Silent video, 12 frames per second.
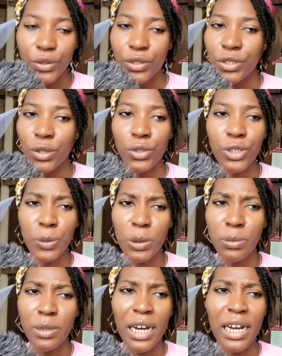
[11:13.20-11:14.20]
saw
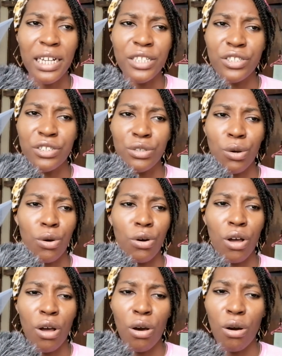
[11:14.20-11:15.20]
newspapers, saw
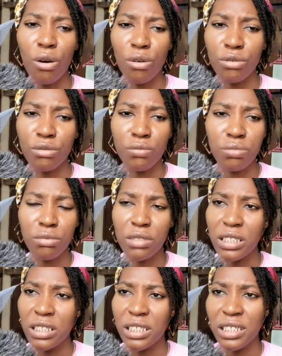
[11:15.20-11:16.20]
on
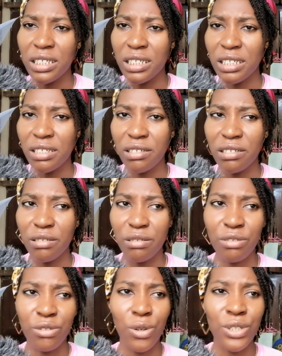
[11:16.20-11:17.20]
the
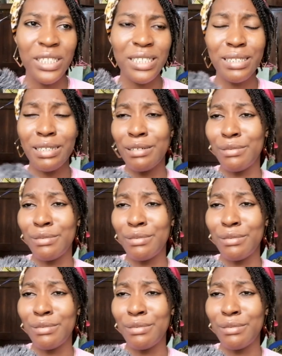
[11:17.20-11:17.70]
all this